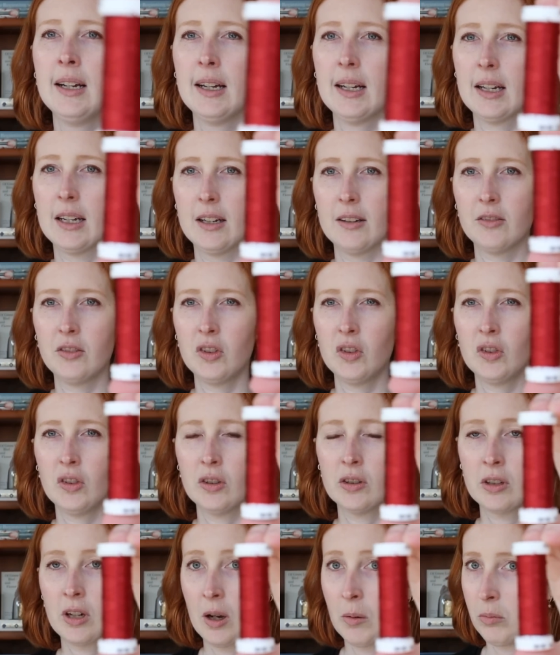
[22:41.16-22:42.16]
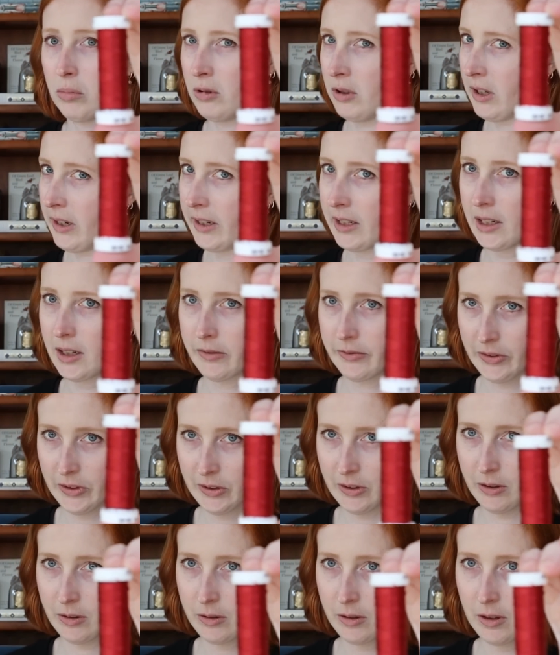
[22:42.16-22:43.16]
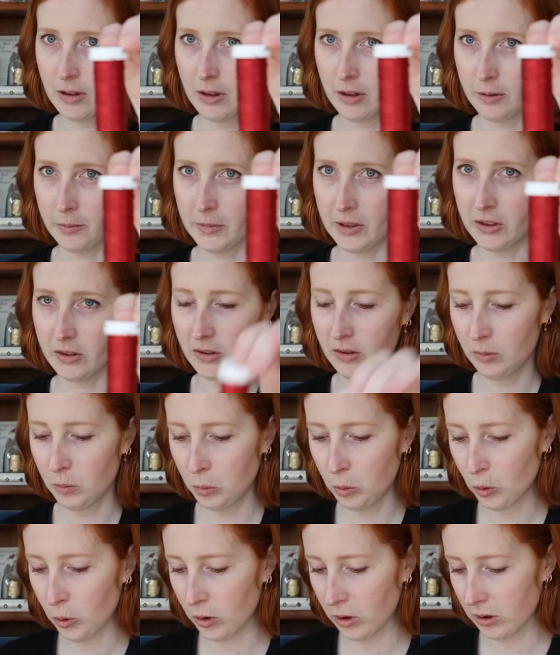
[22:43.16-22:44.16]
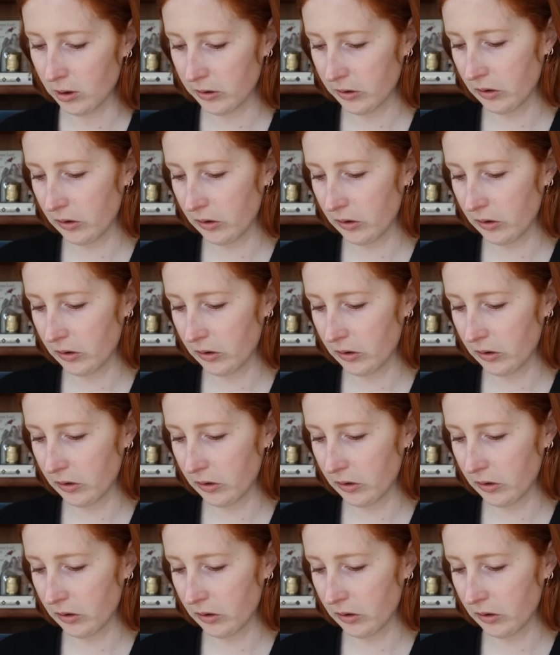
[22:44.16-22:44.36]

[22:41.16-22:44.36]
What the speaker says: and I've still got plenty of silk on my spool.